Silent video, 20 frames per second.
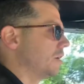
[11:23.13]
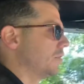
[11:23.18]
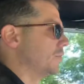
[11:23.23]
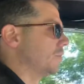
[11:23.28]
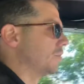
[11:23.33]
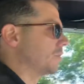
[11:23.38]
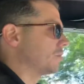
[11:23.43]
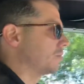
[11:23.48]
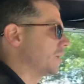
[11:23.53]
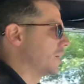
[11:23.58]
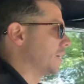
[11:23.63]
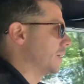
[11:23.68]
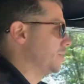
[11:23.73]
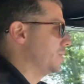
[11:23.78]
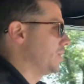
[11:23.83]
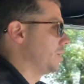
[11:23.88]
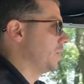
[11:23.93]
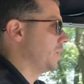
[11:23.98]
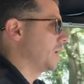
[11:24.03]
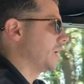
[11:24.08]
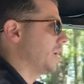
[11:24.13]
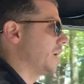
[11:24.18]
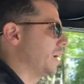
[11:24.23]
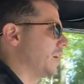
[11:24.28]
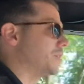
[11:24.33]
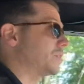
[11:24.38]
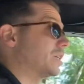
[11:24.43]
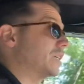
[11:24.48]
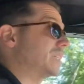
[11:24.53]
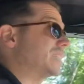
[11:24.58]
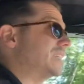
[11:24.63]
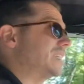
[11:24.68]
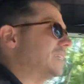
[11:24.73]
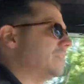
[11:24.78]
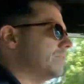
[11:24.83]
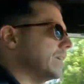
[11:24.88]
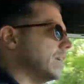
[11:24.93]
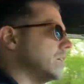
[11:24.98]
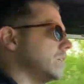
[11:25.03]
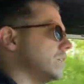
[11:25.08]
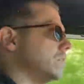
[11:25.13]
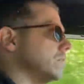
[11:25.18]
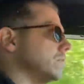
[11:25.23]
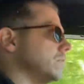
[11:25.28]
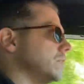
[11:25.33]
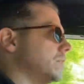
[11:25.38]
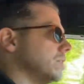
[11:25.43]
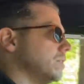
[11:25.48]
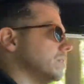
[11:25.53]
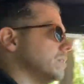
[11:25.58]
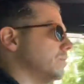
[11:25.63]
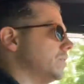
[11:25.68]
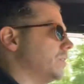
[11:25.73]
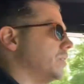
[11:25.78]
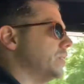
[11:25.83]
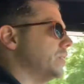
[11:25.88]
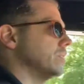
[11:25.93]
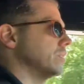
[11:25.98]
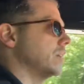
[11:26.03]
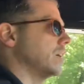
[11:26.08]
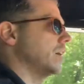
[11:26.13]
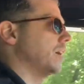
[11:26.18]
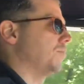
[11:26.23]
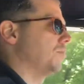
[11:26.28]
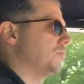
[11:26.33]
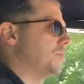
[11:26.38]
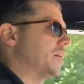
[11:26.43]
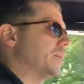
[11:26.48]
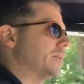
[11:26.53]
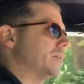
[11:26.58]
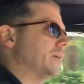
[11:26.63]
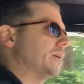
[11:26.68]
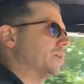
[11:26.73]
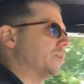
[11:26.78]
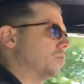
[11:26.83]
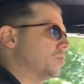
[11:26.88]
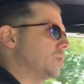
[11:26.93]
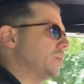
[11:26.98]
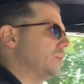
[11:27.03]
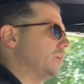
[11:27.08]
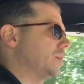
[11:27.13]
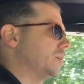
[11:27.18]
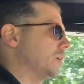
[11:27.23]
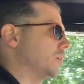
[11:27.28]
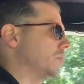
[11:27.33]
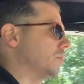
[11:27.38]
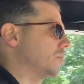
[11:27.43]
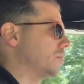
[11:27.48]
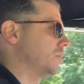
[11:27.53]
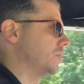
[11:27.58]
Volkswagen GTI 16 valve in the very desirable Montana green color,